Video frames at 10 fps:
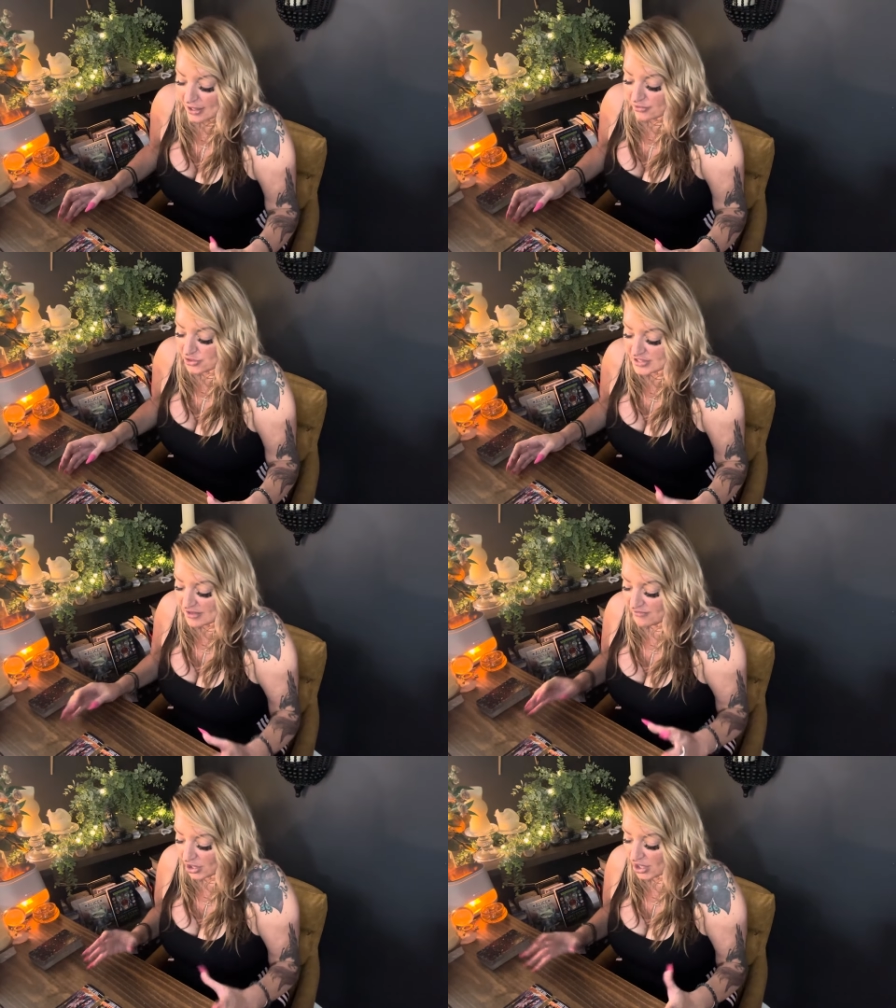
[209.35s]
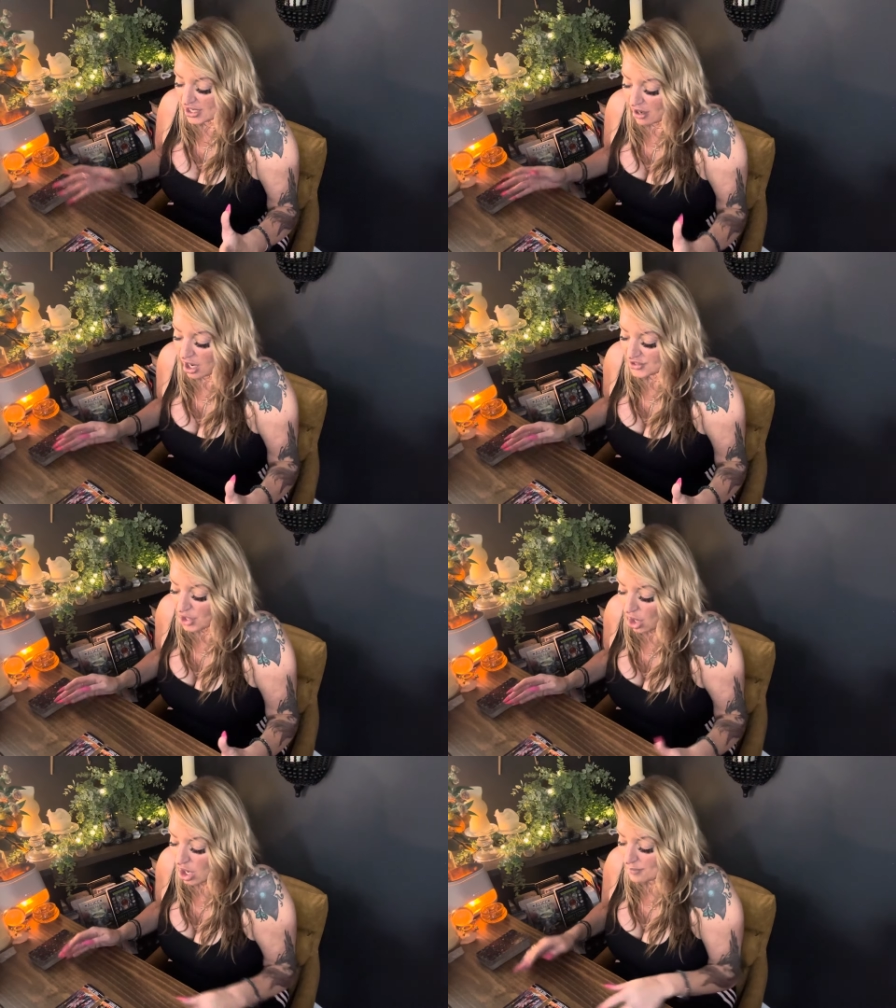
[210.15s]
There's a very
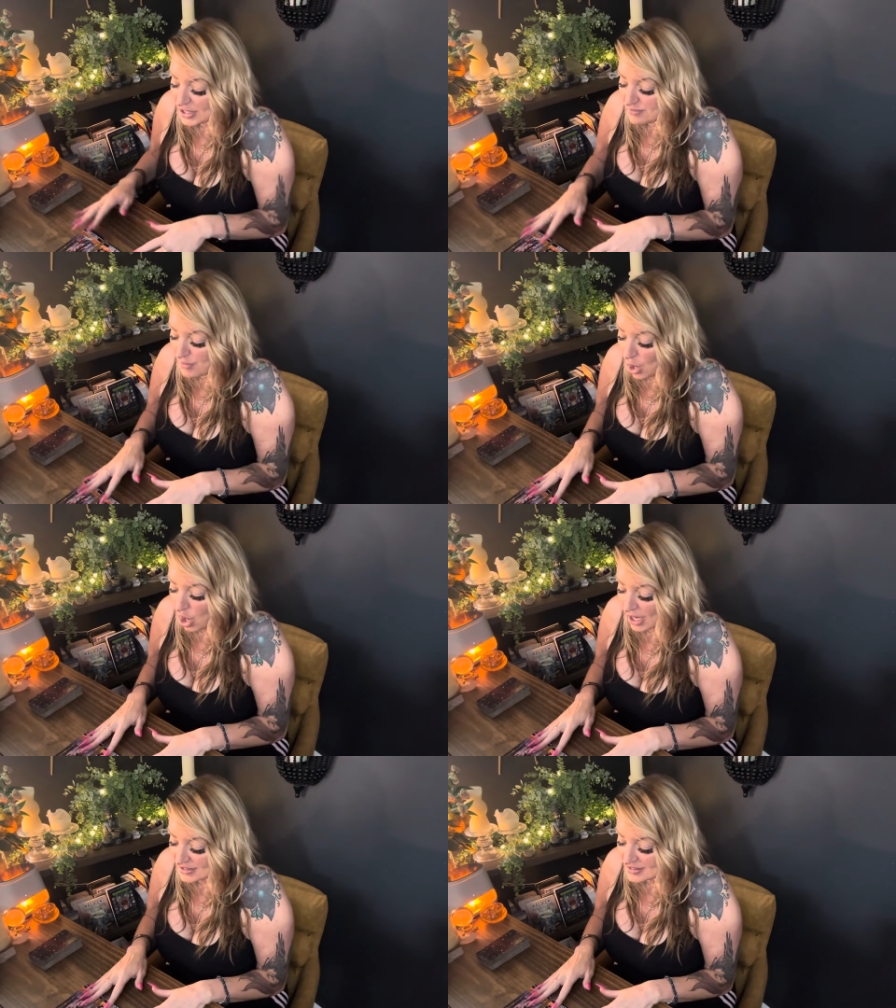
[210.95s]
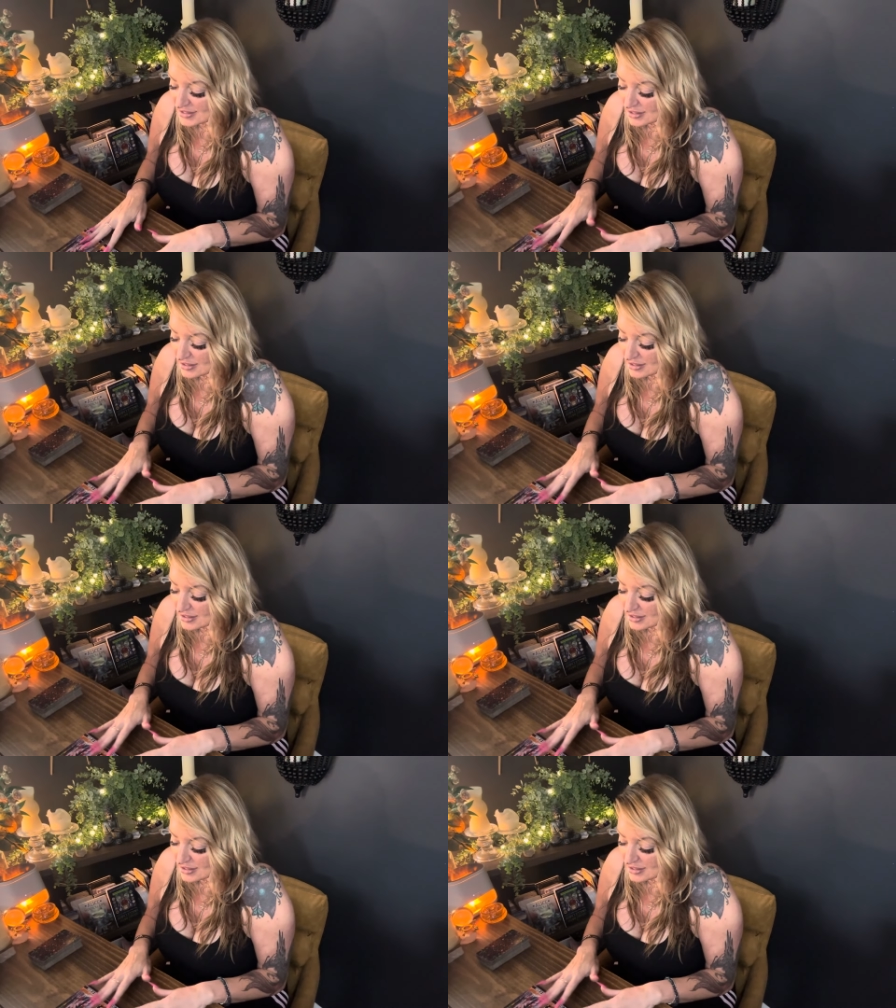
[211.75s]
uncommon bond.